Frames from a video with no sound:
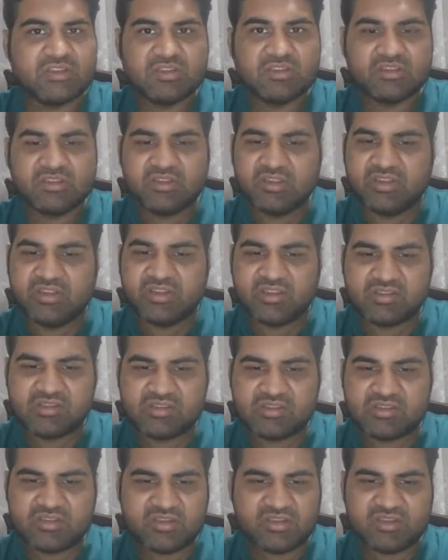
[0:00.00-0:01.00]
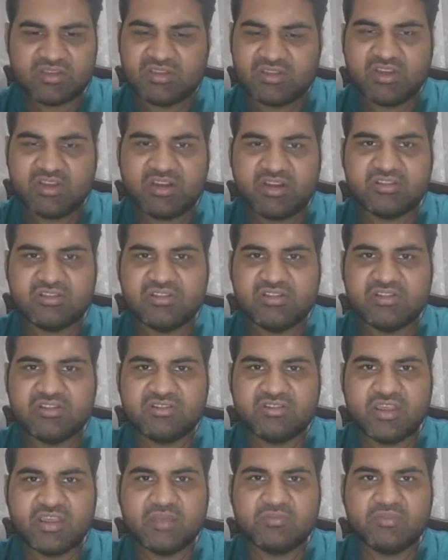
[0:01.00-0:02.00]
There are the
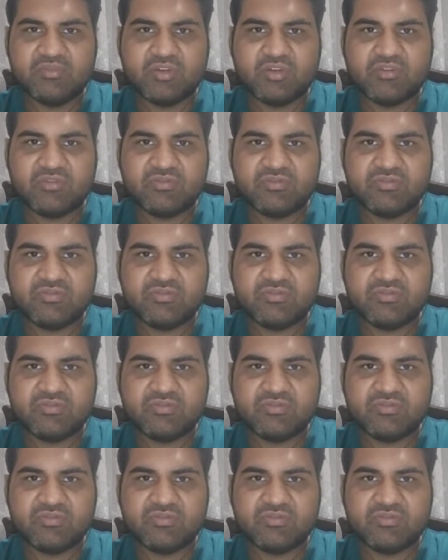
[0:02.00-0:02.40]
exams of